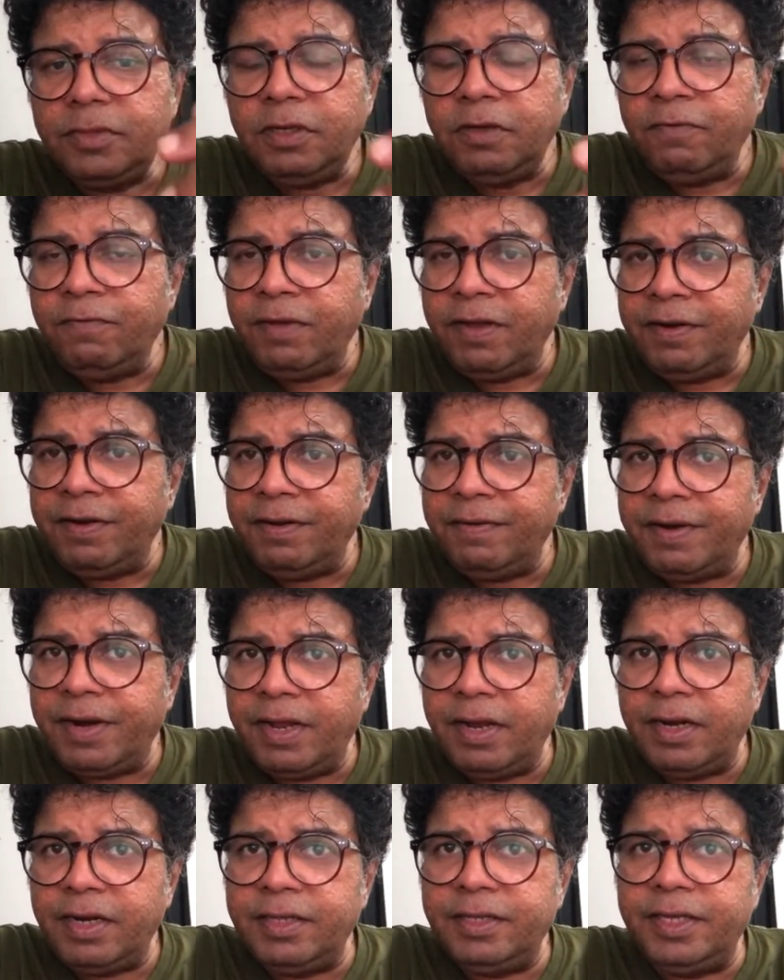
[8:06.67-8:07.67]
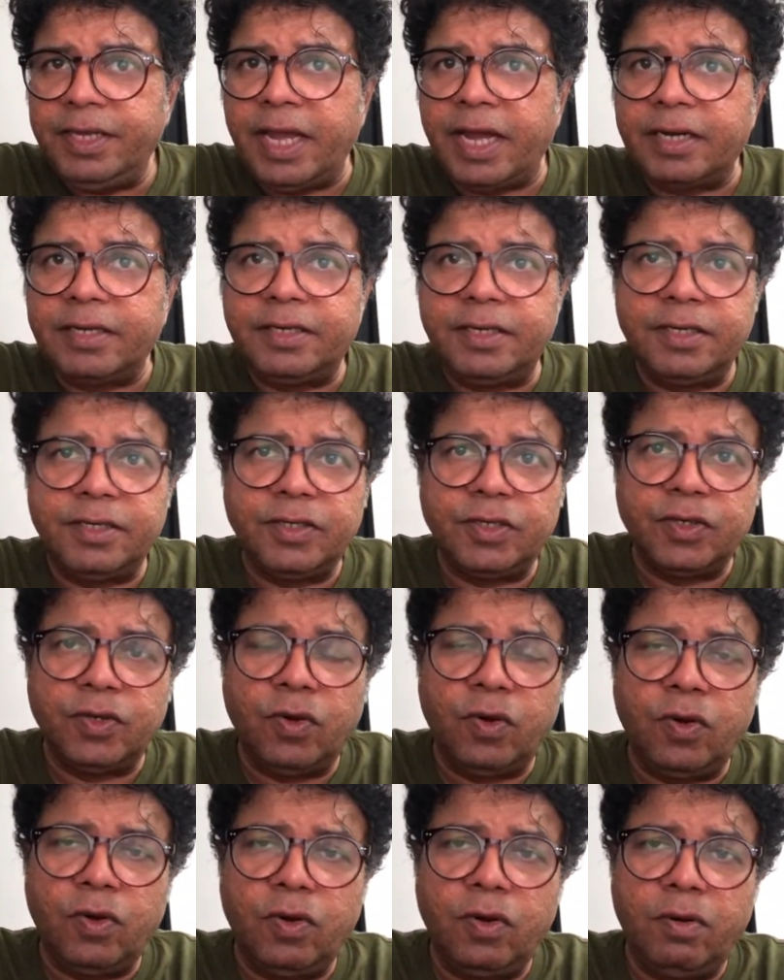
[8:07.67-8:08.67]
very rarely the actors
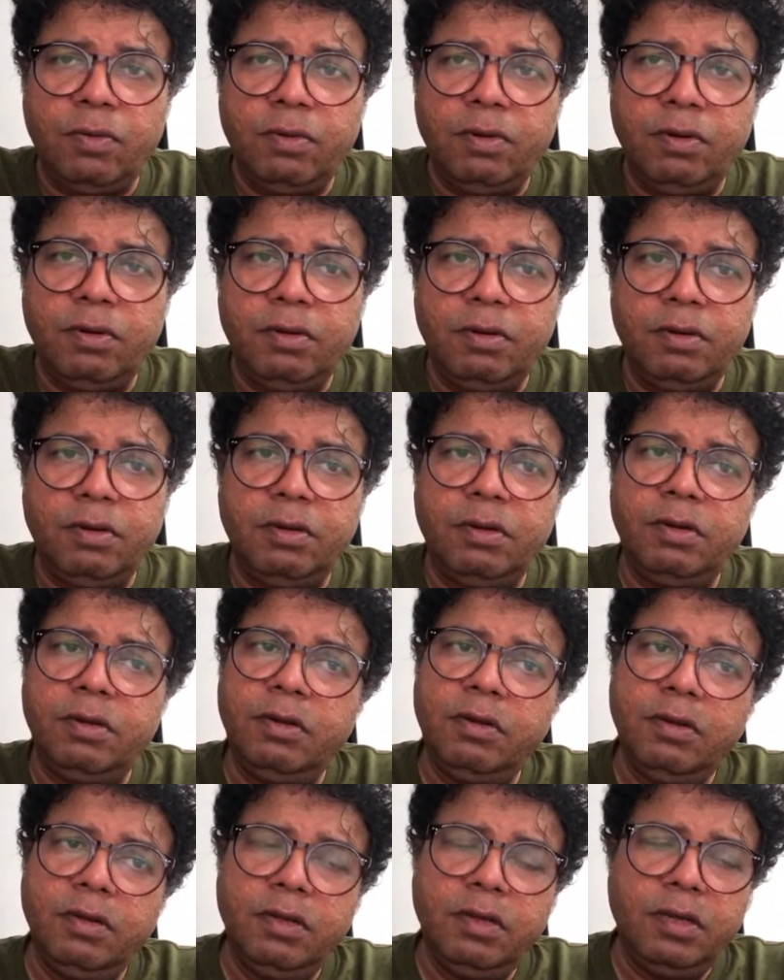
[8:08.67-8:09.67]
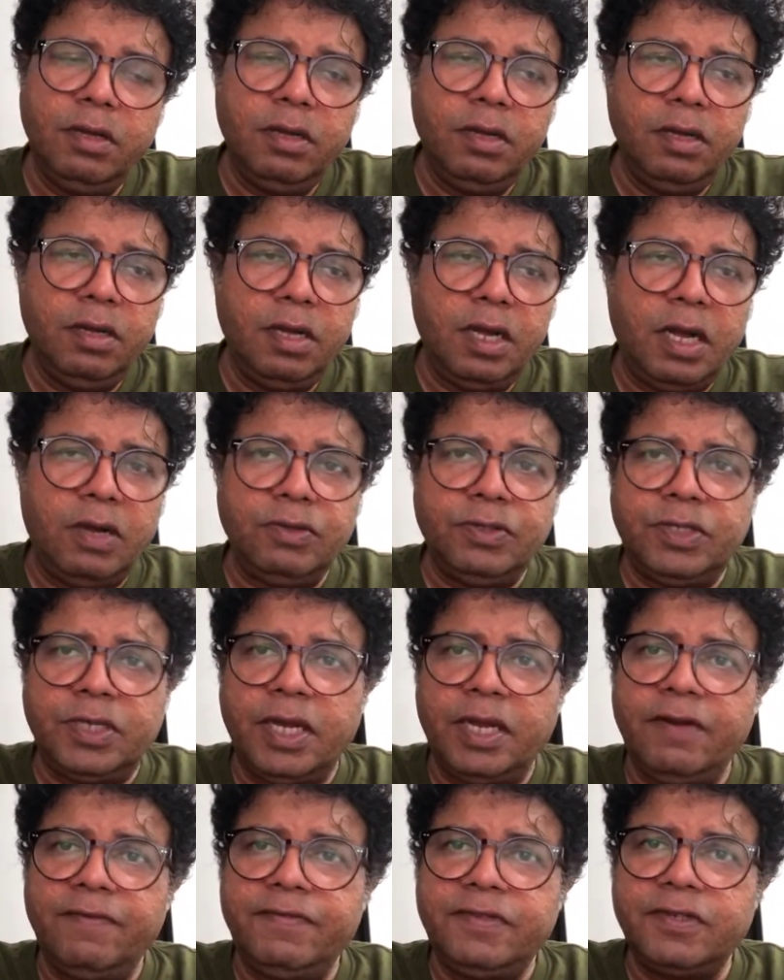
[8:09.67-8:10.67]
go
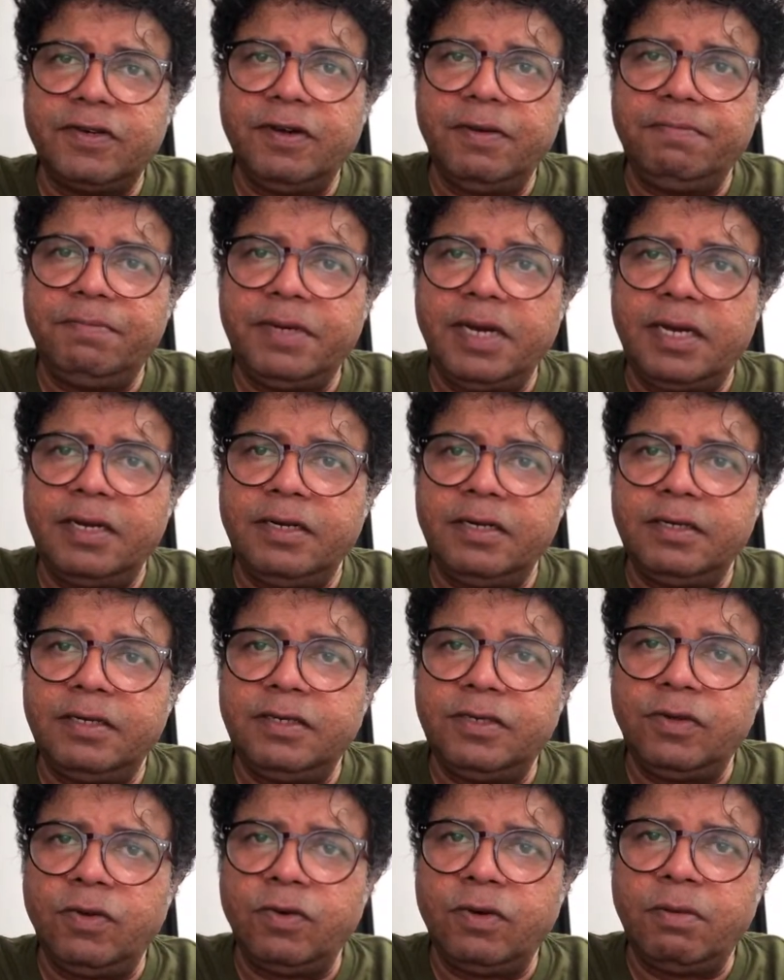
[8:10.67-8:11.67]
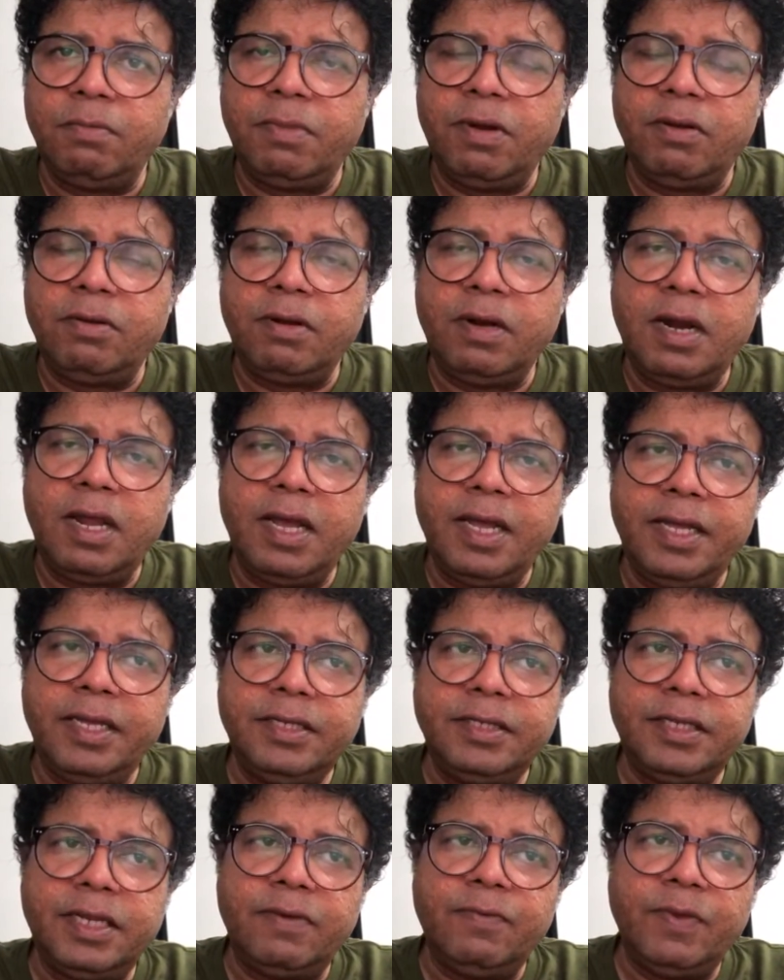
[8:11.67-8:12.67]
outside of script and talk about
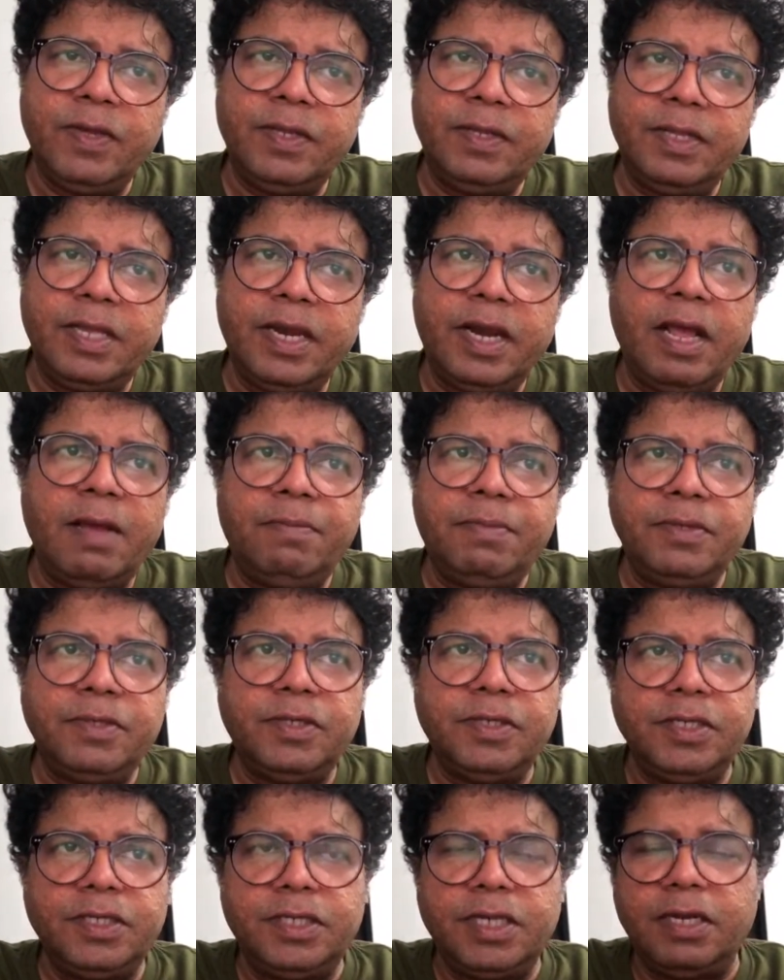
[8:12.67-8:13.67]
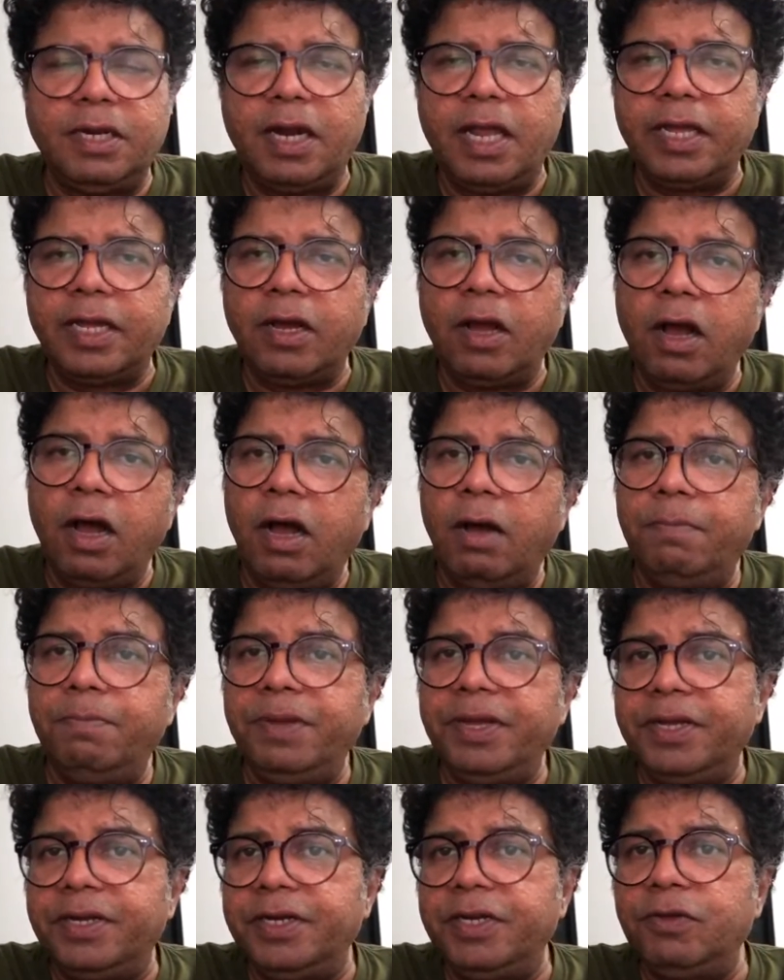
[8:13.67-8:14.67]
lines, and when that happens, it's like,
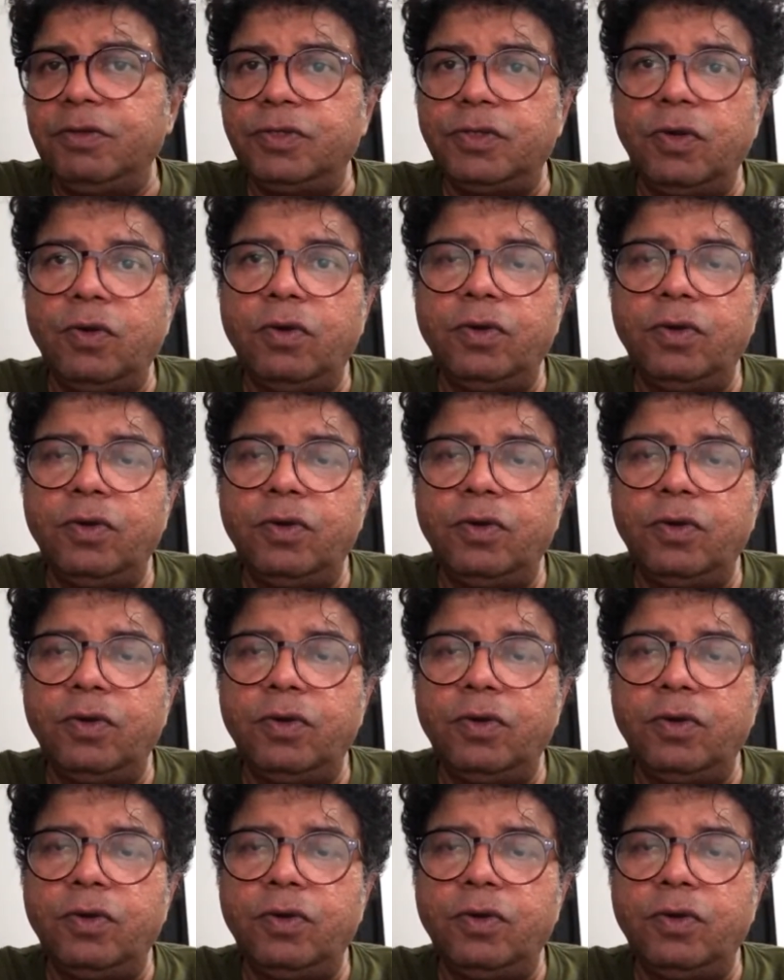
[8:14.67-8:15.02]
big news.